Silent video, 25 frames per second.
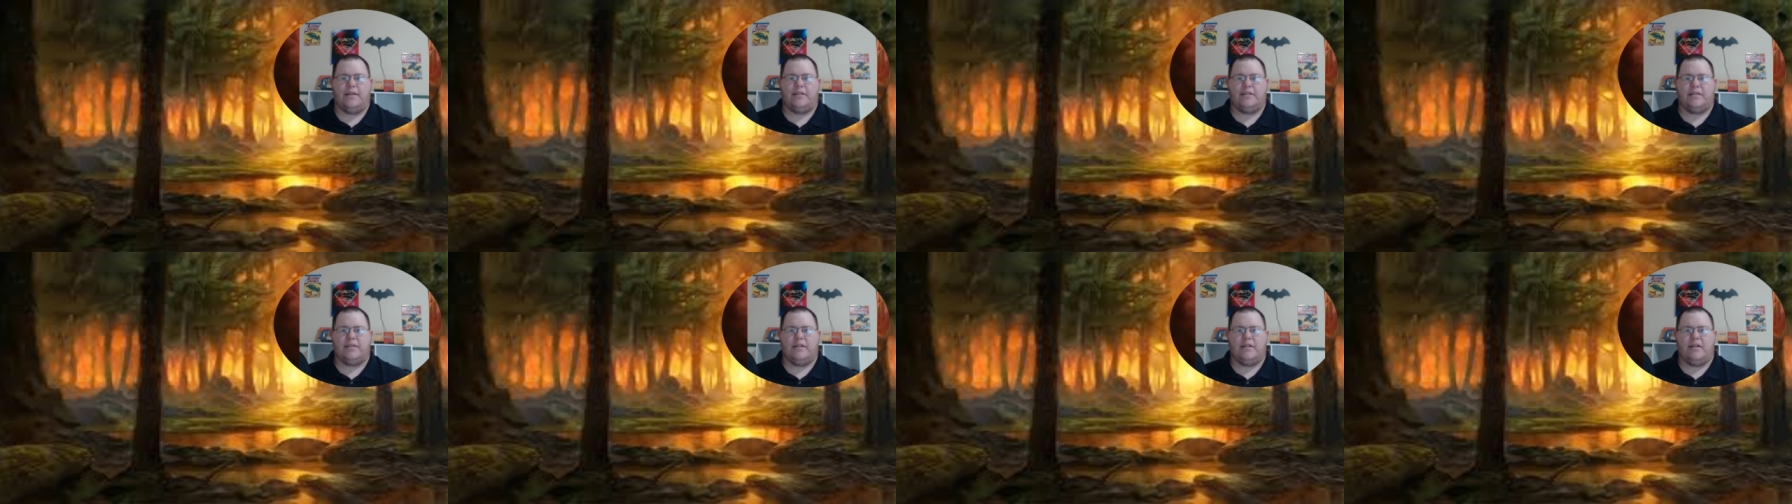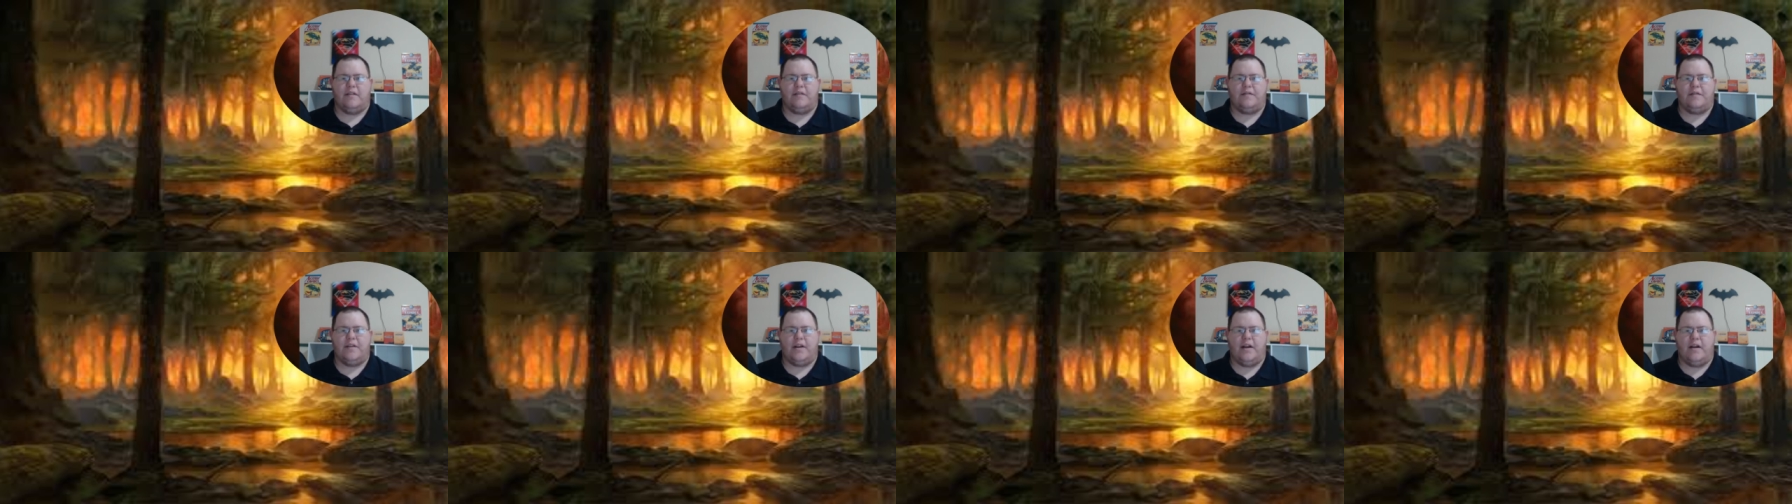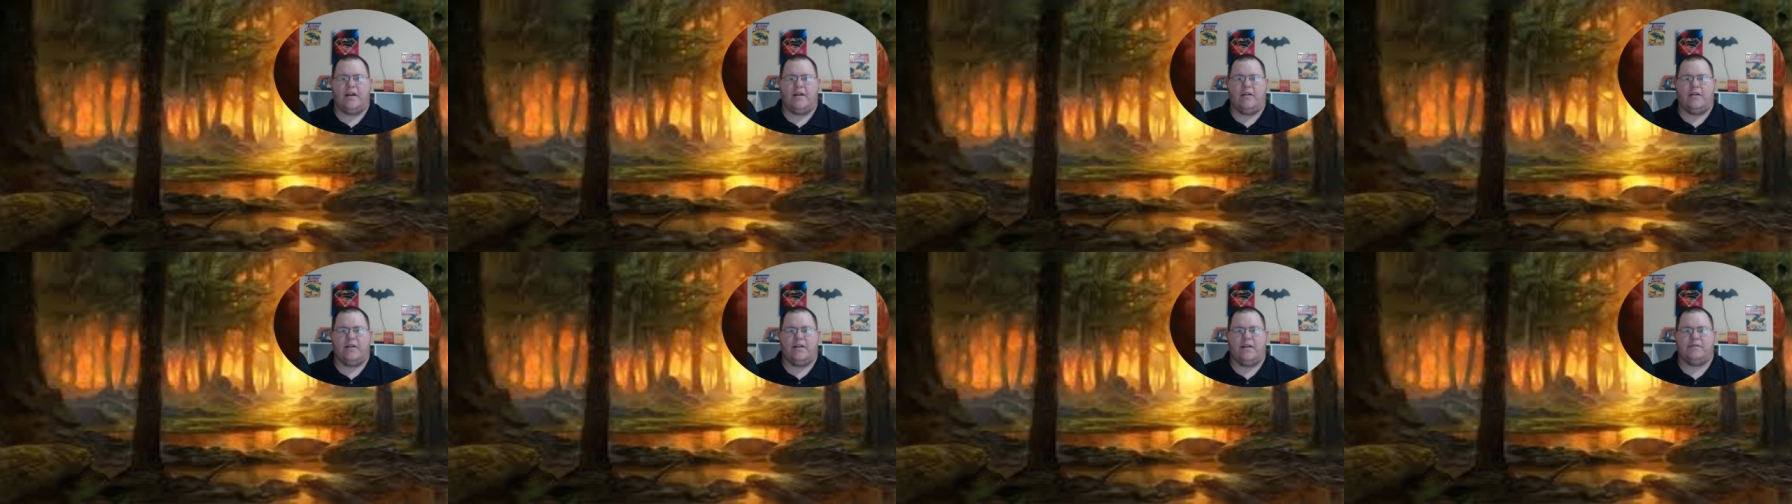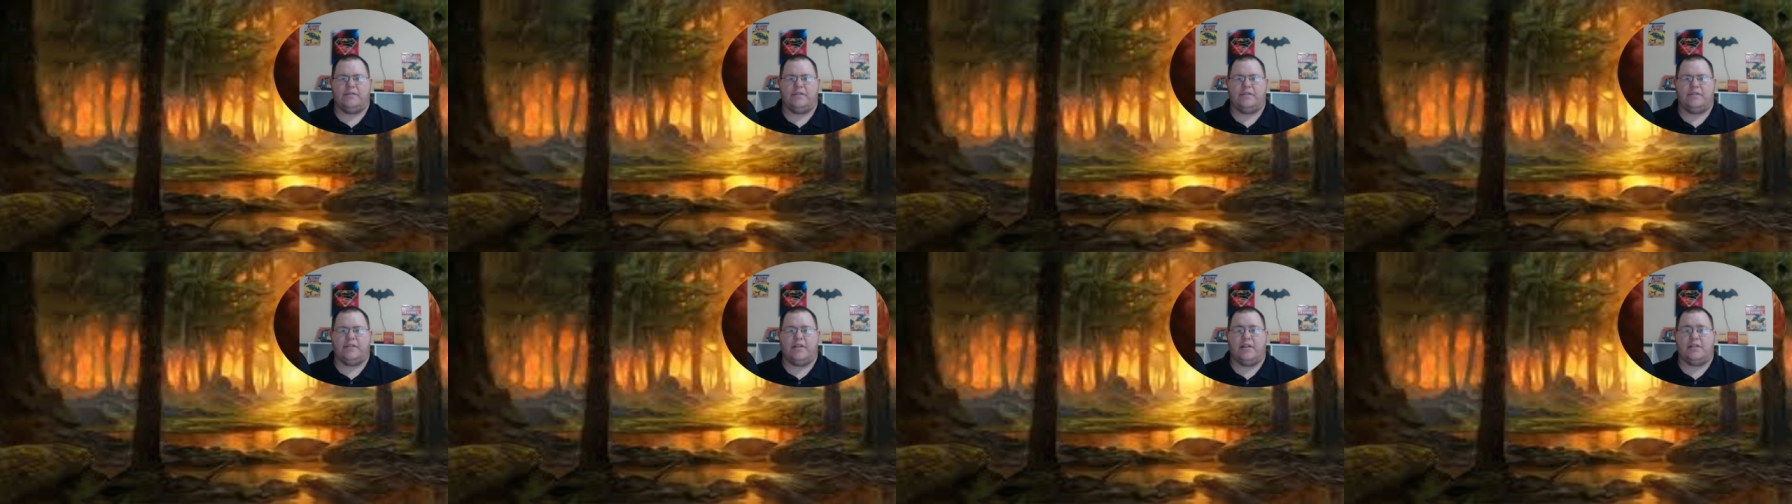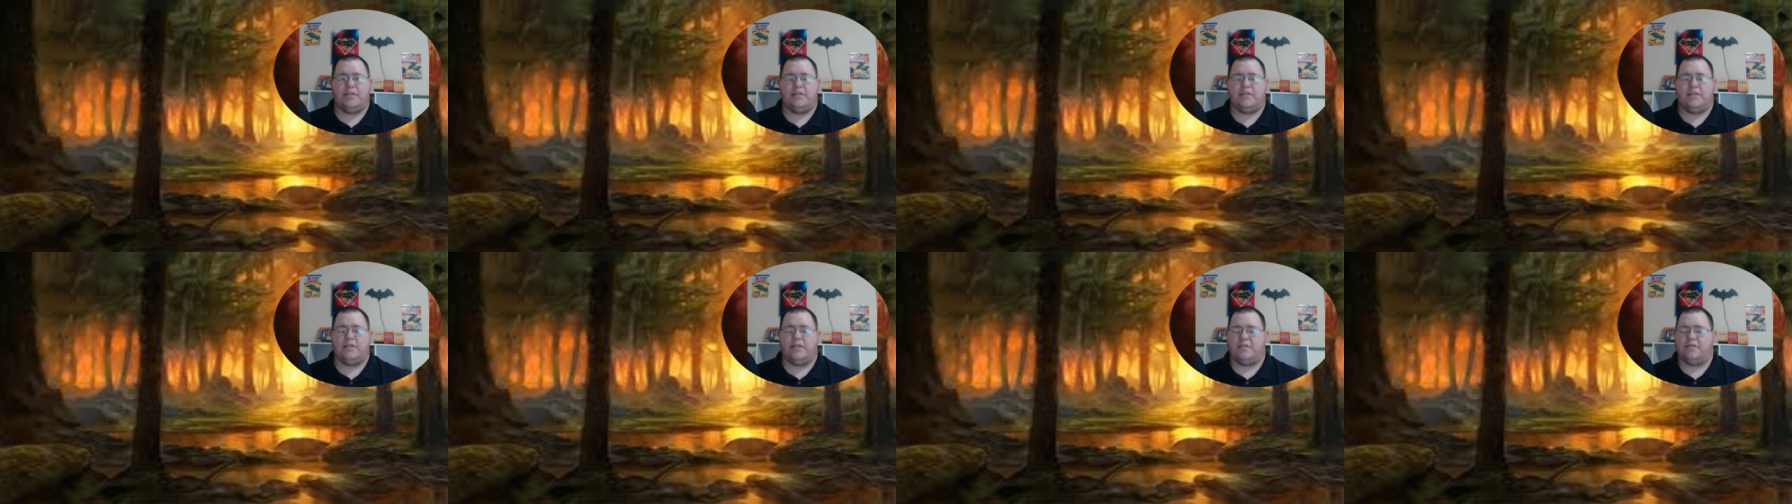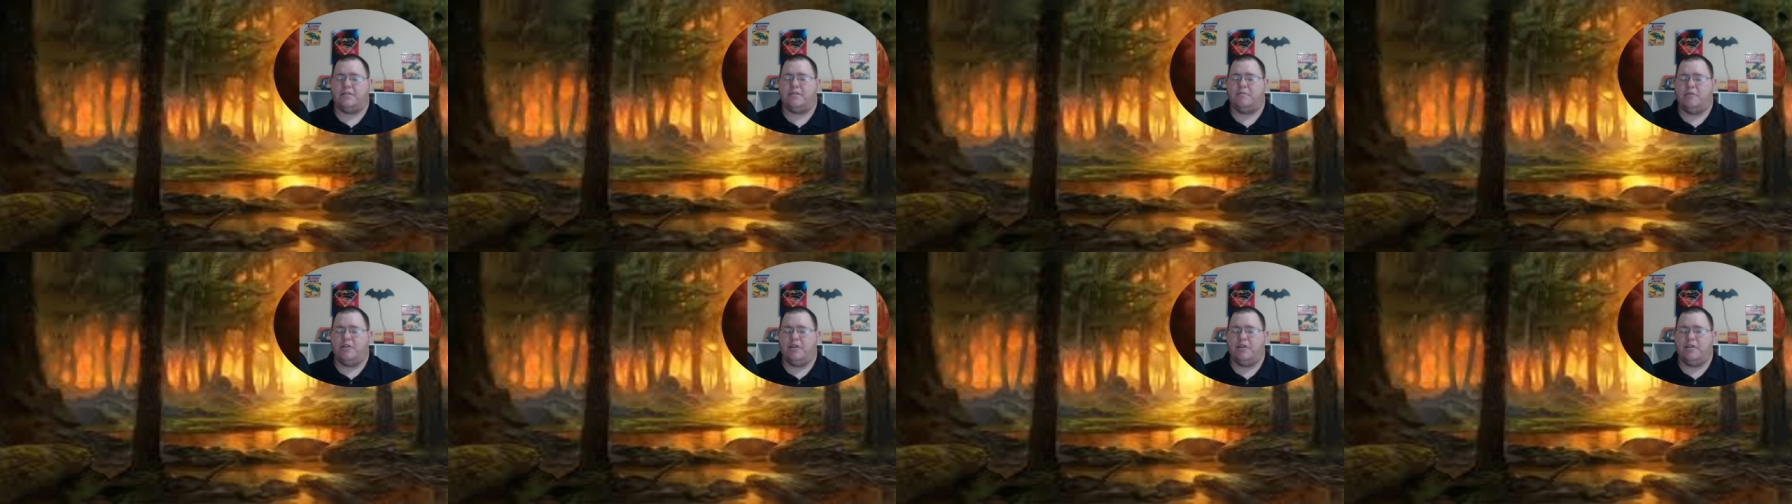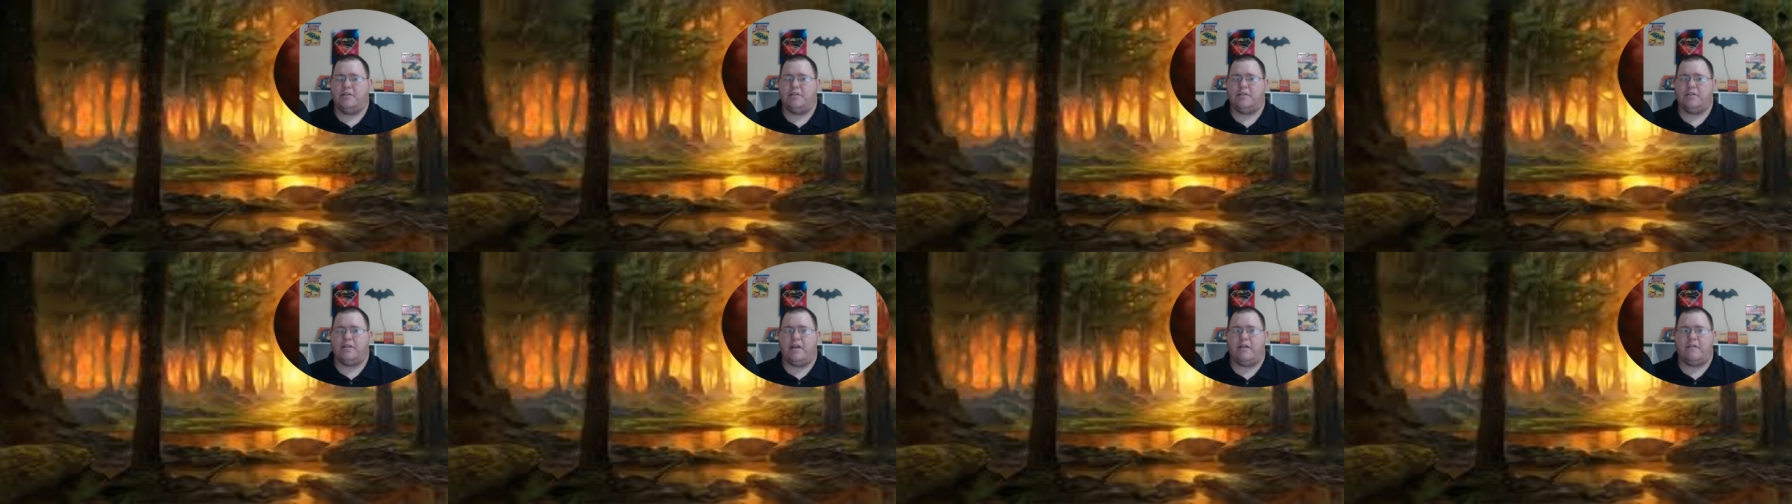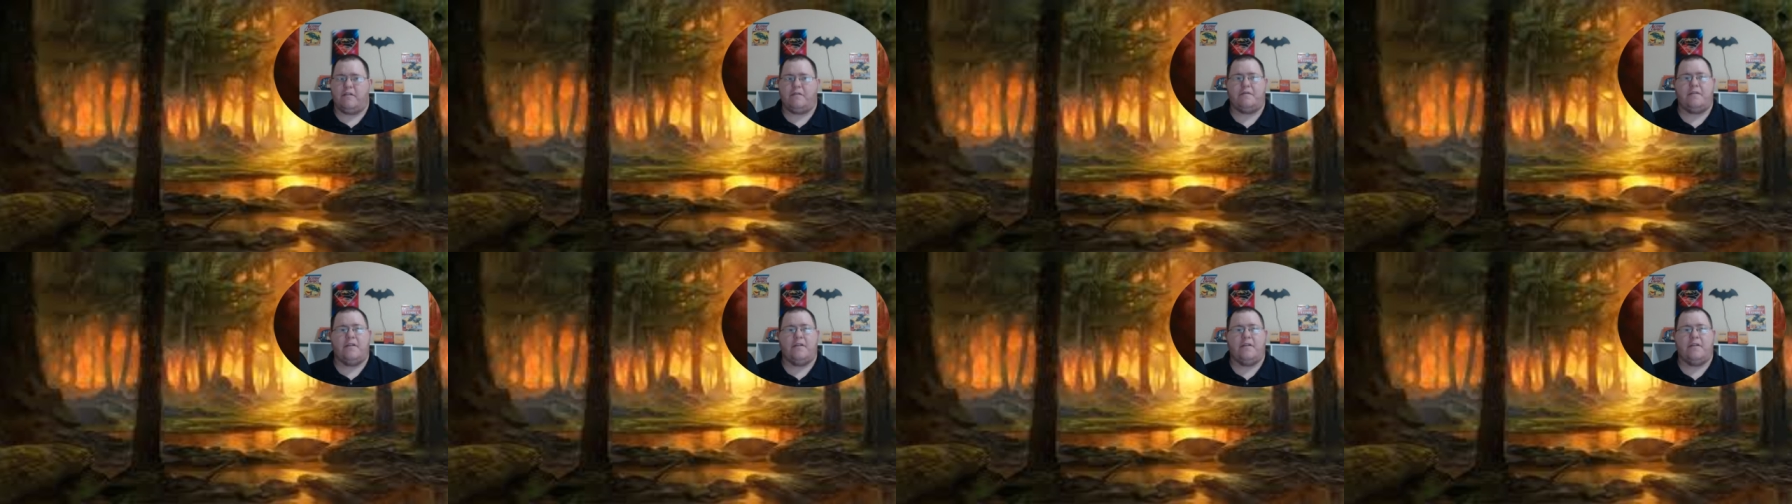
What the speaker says: stuff in Hour of Devastation. There's some good stuff.